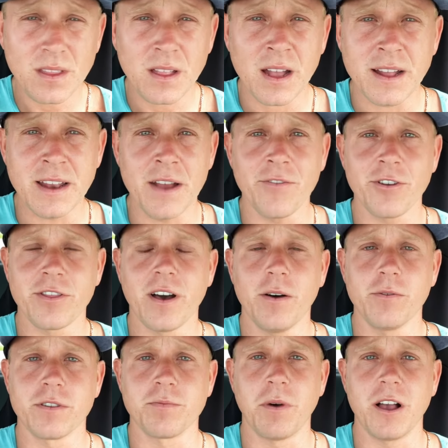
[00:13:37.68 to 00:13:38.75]
I never thought
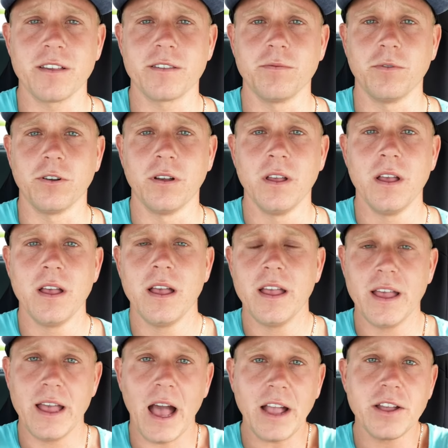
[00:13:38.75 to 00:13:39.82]
was possible.
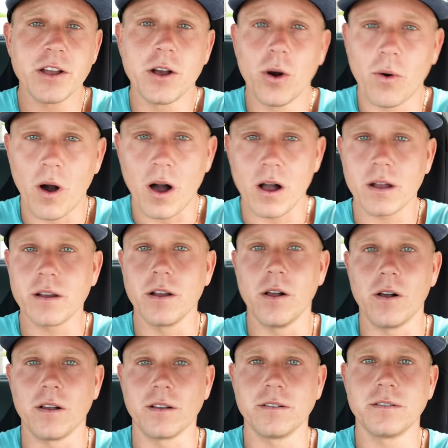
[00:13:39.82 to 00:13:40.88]
And I could go on and
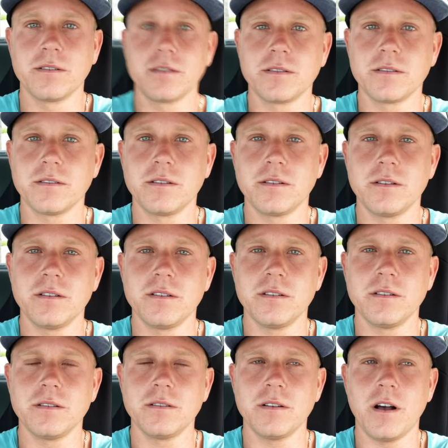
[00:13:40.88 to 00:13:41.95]
on
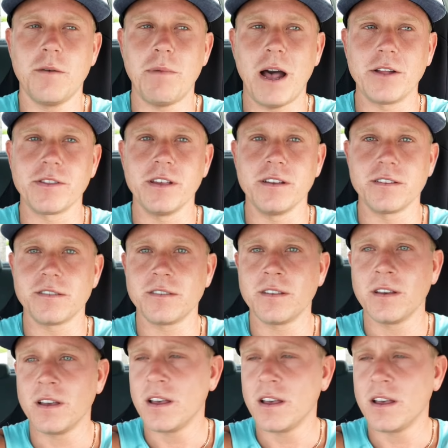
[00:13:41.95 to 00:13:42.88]
about this.